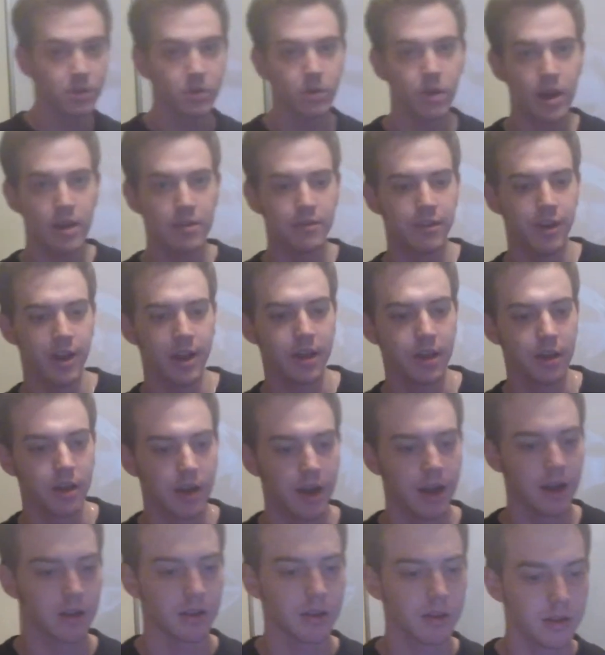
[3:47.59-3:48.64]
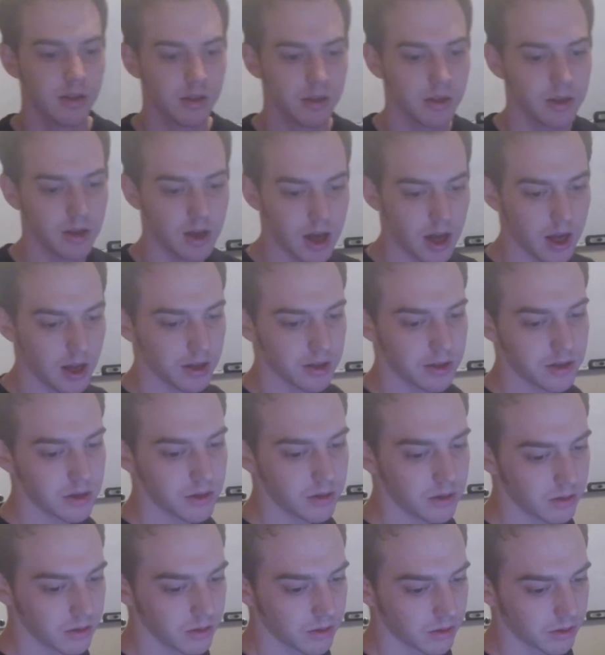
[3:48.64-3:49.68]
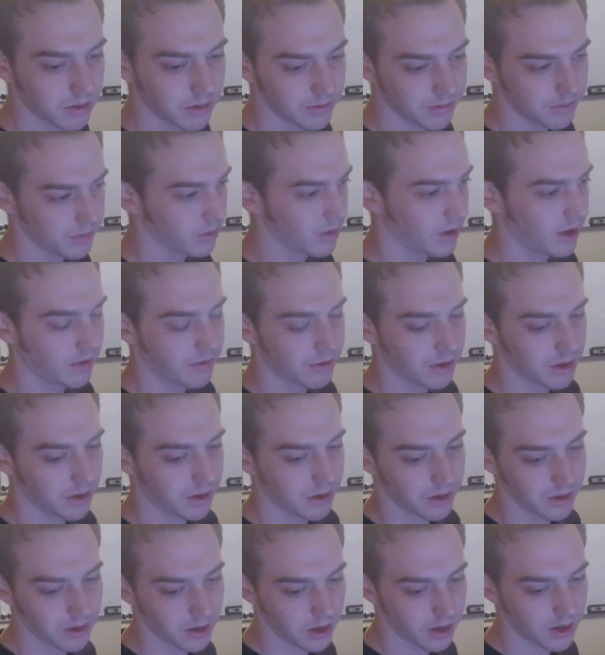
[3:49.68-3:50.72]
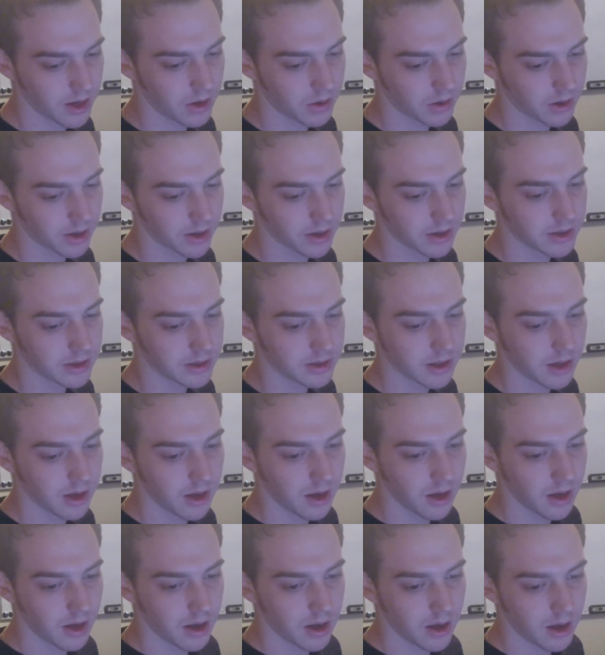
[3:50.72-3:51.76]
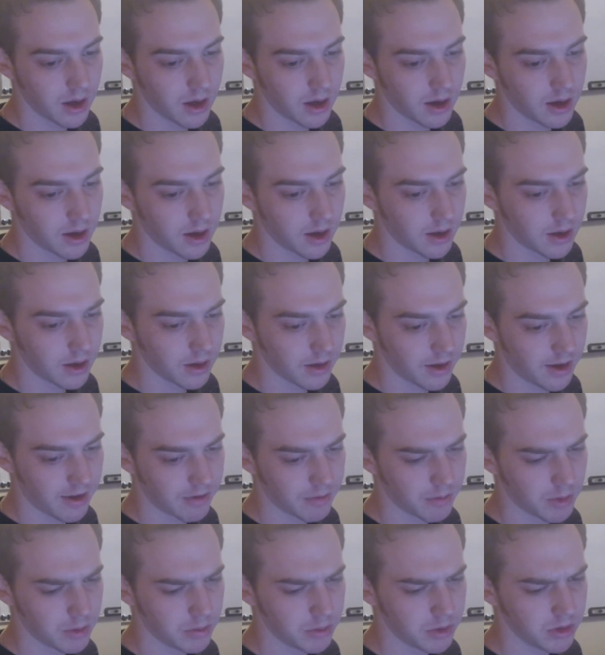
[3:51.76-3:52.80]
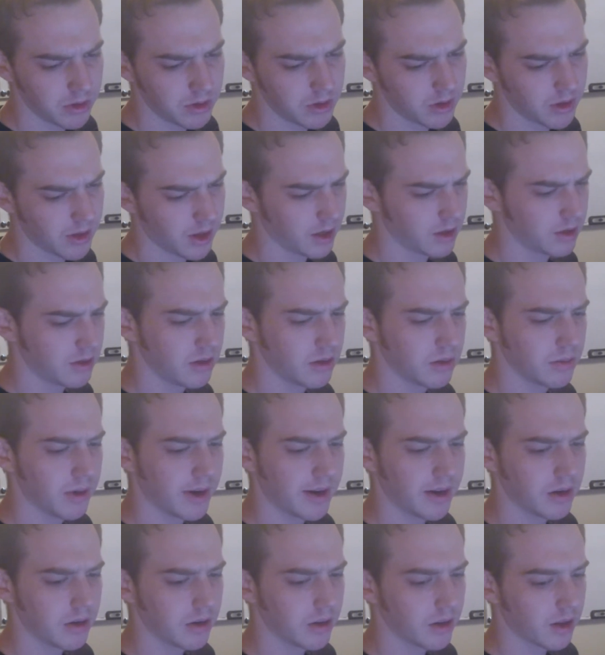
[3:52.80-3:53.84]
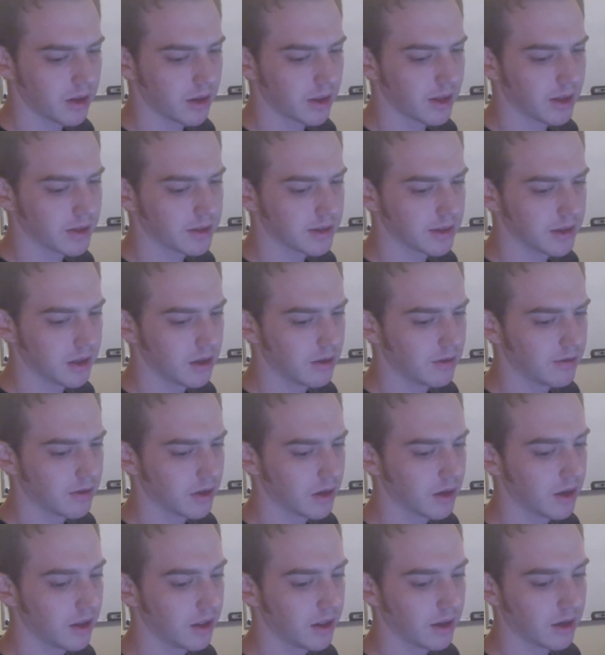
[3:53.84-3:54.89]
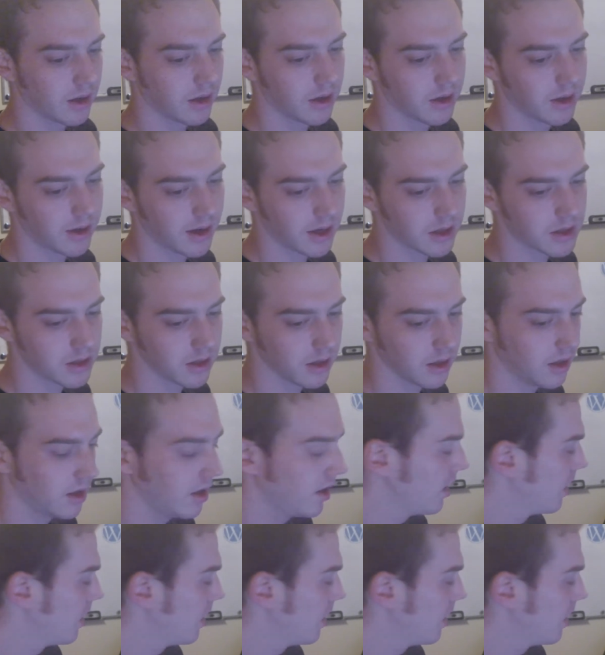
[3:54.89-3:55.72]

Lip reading: a Wi-Fi connect to whatever your network is. I have my Bluetooth on too, but I don't think that's needed for anything, actually.